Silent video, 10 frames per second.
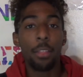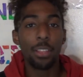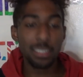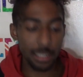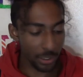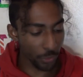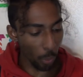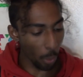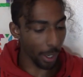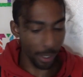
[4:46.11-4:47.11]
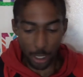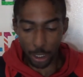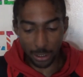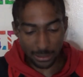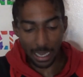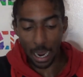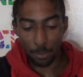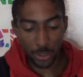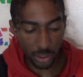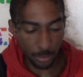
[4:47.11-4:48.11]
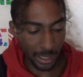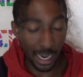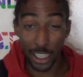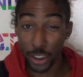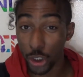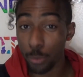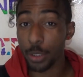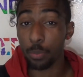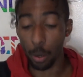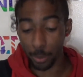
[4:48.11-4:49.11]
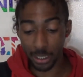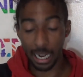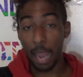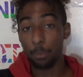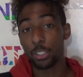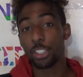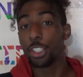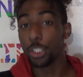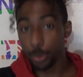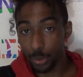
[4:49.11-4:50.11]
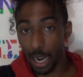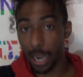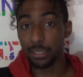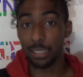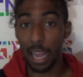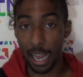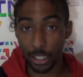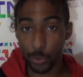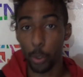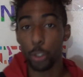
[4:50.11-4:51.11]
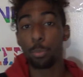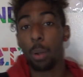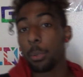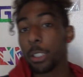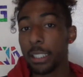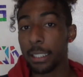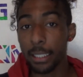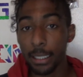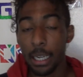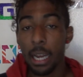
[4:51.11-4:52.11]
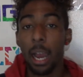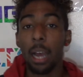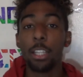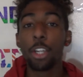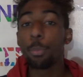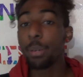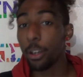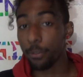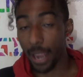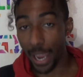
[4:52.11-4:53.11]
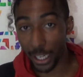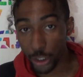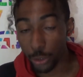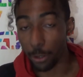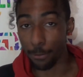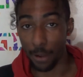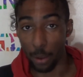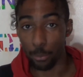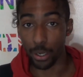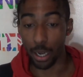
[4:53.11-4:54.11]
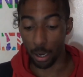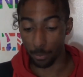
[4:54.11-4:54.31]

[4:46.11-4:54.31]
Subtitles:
This is for, because it happened to me, I assume it's probably going to happen to you guys as well. You're probably going to need a little bit of extra fabric,